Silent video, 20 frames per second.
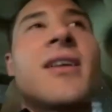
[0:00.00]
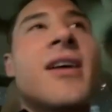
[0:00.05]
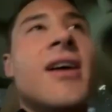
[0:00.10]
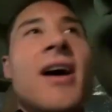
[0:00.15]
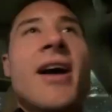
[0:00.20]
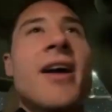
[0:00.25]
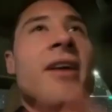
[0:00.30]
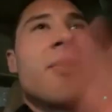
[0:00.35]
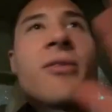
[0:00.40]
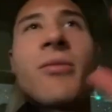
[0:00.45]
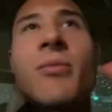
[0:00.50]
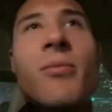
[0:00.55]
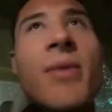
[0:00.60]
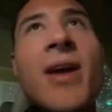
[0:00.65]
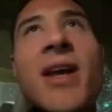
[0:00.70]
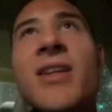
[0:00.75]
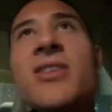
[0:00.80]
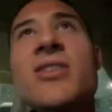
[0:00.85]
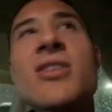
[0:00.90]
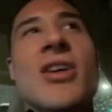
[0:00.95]
I
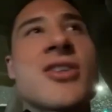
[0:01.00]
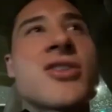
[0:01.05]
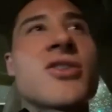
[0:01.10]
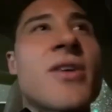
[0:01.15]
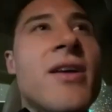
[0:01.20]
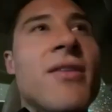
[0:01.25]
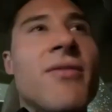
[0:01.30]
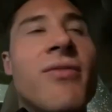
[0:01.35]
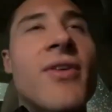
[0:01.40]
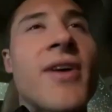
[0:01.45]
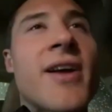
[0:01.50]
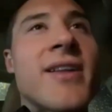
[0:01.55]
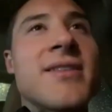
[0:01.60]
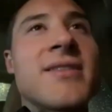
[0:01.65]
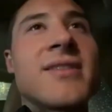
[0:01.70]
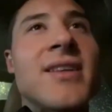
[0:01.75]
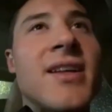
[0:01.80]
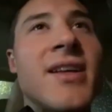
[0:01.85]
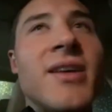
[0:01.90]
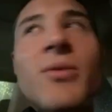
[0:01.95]
made such great
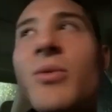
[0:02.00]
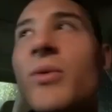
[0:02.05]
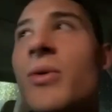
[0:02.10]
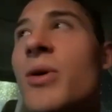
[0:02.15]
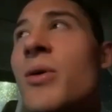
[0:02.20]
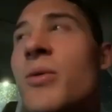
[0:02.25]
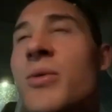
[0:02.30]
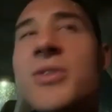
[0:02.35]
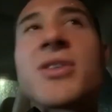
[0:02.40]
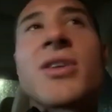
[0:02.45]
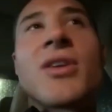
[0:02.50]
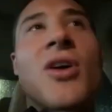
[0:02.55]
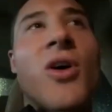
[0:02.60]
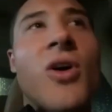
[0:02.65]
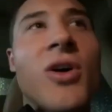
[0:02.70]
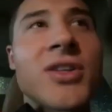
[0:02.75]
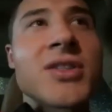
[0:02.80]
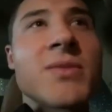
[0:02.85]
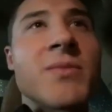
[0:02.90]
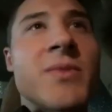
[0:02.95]
friends, and it was an
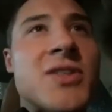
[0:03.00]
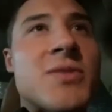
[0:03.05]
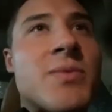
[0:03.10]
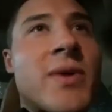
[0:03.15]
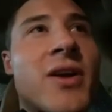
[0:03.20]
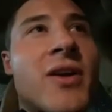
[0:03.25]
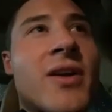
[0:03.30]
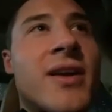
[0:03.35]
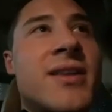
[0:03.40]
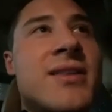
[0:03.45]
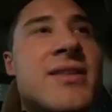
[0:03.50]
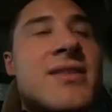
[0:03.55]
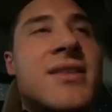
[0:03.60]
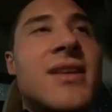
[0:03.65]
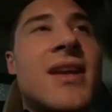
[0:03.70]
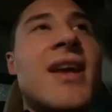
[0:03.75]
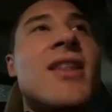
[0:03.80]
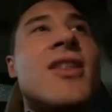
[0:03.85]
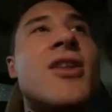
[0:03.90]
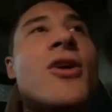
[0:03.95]
awesome
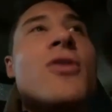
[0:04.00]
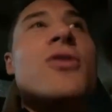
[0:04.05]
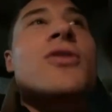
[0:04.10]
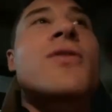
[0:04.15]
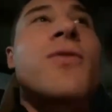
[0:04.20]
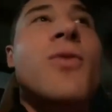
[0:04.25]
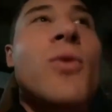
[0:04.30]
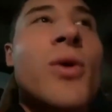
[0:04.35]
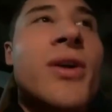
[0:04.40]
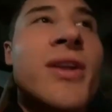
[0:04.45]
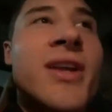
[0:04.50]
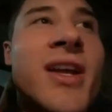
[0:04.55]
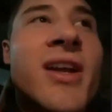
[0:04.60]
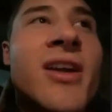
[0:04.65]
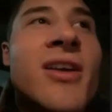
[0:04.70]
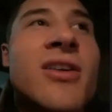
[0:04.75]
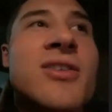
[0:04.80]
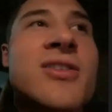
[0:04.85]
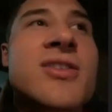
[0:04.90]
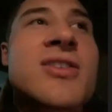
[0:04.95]
experience. And those 4
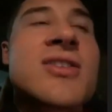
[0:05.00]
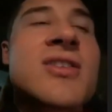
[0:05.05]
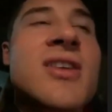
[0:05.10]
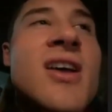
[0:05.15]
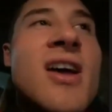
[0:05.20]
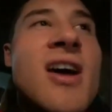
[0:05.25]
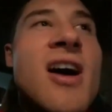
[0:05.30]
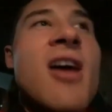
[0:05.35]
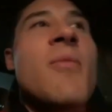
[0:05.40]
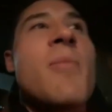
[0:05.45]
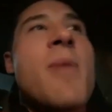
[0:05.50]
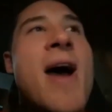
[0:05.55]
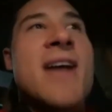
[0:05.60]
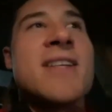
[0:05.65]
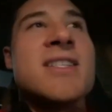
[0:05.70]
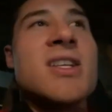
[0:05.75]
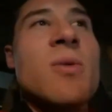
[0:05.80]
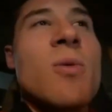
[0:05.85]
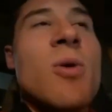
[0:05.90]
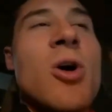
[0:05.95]
years of
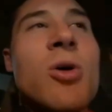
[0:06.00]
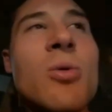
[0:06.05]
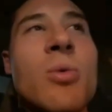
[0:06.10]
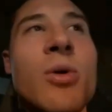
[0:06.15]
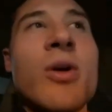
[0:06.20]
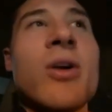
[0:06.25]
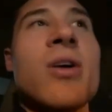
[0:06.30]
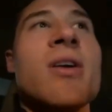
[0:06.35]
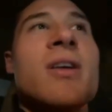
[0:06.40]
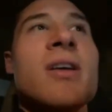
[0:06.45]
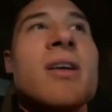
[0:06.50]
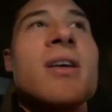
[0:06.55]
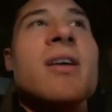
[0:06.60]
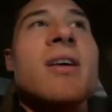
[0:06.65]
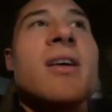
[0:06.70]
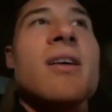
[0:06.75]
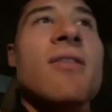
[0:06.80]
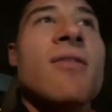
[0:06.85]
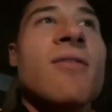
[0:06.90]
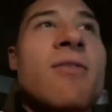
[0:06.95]
basketball were
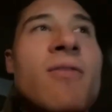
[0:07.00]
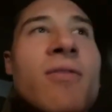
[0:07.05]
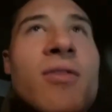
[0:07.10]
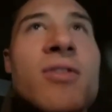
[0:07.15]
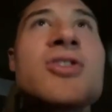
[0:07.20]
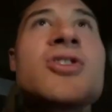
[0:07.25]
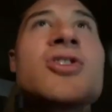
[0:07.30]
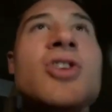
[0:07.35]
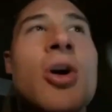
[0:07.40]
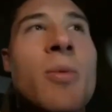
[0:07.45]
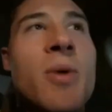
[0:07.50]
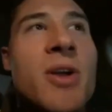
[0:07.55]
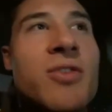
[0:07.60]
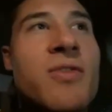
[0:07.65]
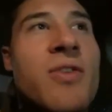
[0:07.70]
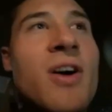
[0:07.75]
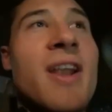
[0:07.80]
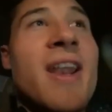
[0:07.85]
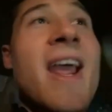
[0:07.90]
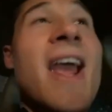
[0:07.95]
so much
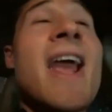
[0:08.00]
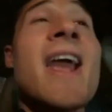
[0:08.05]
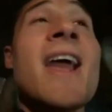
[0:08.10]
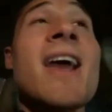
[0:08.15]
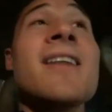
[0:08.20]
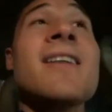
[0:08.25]
fun. And